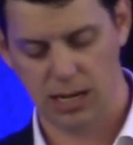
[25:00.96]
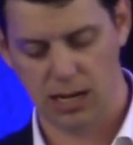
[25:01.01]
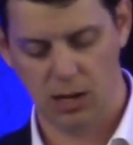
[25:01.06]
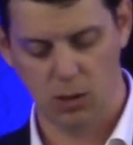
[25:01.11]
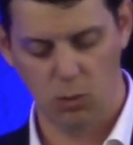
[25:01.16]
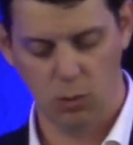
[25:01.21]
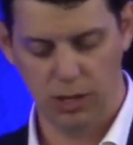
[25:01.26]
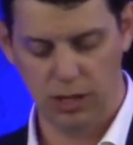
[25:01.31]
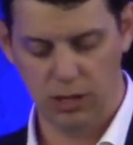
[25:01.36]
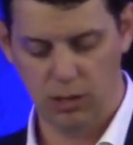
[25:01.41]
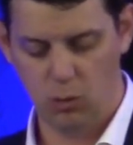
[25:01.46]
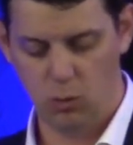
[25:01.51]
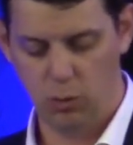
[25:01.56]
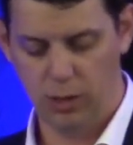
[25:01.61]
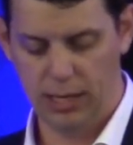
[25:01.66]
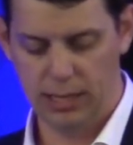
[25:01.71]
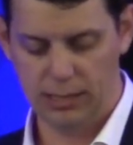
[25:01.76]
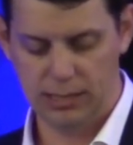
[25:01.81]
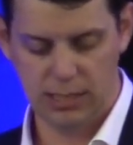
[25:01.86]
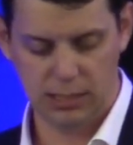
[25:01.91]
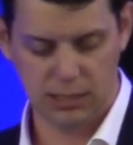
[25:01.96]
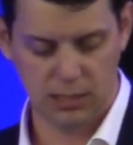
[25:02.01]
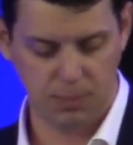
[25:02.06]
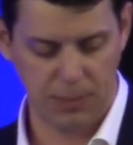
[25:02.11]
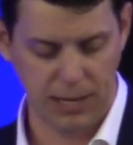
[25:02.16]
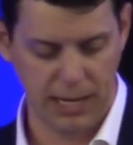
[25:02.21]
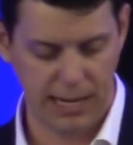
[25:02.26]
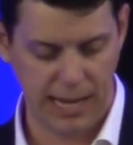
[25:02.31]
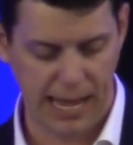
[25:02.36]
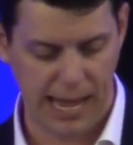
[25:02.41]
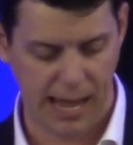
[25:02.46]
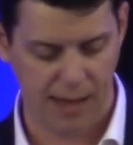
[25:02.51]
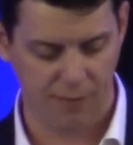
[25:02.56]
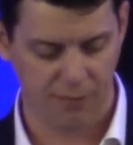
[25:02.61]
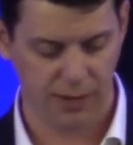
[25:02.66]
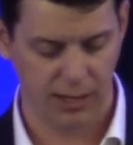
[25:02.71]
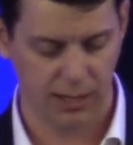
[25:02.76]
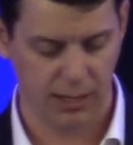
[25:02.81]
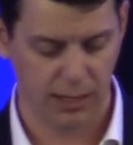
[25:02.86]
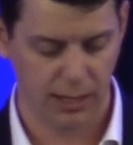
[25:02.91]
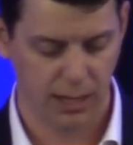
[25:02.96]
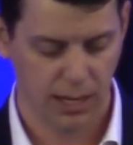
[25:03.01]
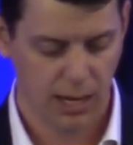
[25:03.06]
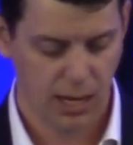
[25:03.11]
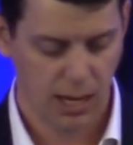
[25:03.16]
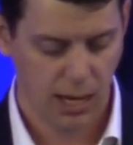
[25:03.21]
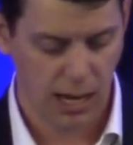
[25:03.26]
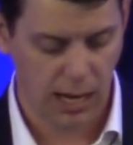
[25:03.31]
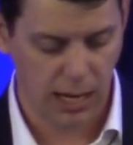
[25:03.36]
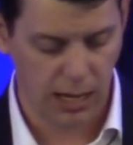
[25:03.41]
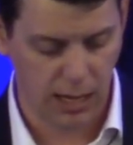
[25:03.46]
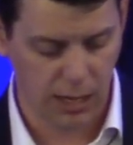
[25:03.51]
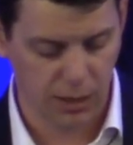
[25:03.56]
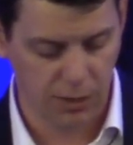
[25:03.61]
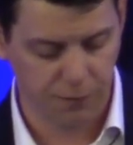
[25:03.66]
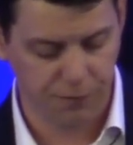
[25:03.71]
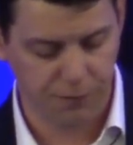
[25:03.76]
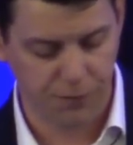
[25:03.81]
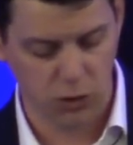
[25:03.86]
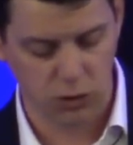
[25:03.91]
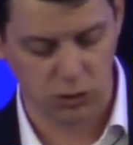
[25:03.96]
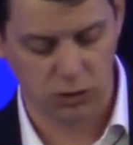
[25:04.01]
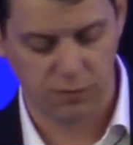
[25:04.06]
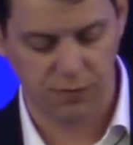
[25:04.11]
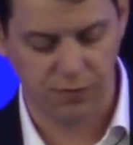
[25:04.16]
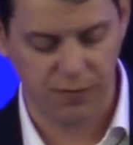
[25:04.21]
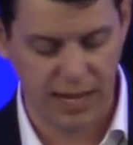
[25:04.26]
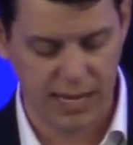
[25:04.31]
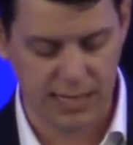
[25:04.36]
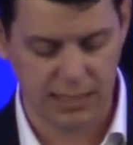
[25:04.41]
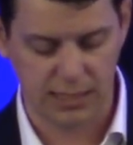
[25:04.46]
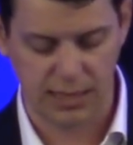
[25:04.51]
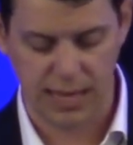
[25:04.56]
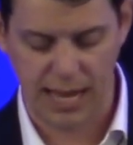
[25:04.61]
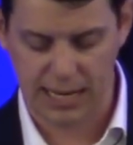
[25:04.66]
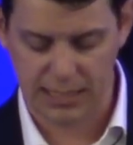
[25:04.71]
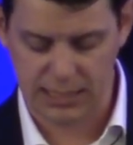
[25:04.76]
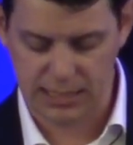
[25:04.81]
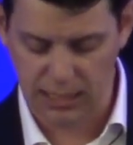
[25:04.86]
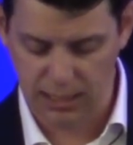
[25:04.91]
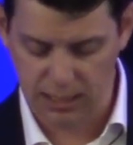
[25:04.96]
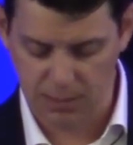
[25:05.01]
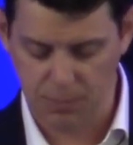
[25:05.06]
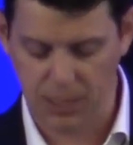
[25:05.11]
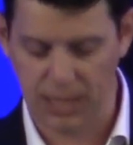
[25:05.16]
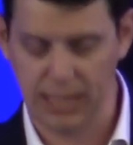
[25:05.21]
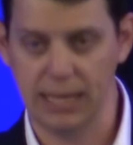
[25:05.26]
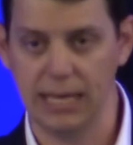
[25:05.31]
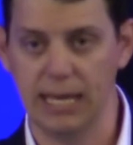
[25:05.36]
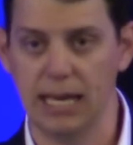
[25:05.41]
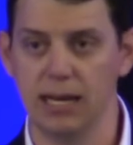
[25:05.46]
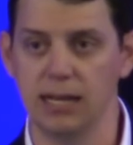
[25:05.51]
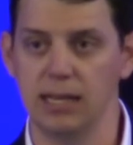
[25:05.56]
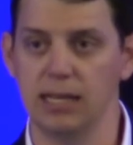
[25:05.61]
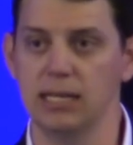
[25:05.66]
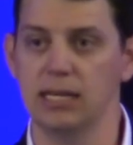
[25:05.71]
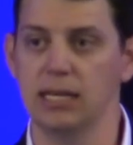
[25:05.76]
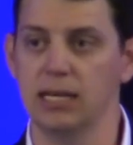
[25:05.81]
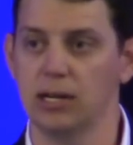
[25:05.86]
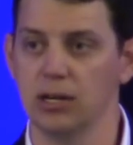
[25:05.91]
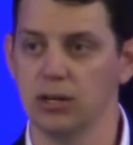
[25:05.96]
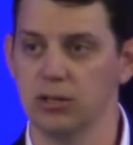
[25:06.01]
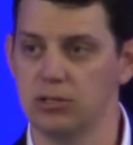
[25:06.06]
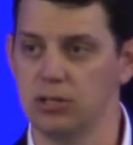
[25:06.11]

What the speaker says: we anticipate having the first phase of that done by the end of the year.